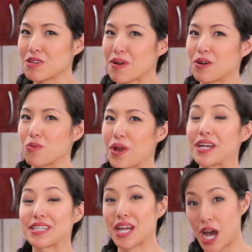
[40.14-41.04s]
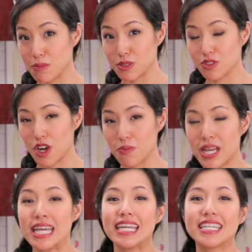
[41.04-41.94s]
about where it comes from.
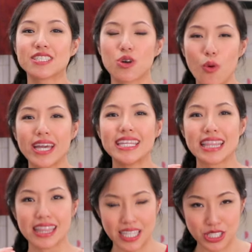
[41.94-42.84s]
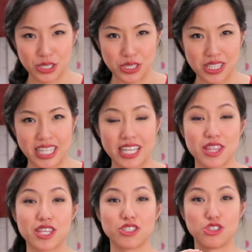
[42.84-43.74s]
It is quite literally
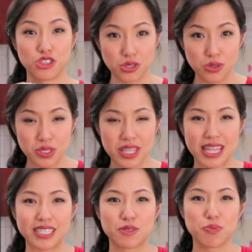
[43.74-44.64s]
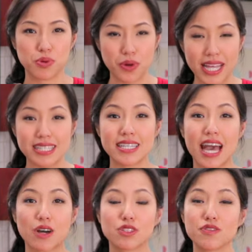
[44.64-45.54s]
the juice that is pressed
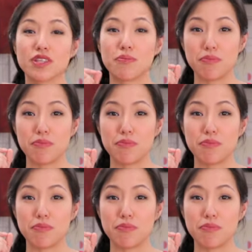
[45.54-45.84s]
out of the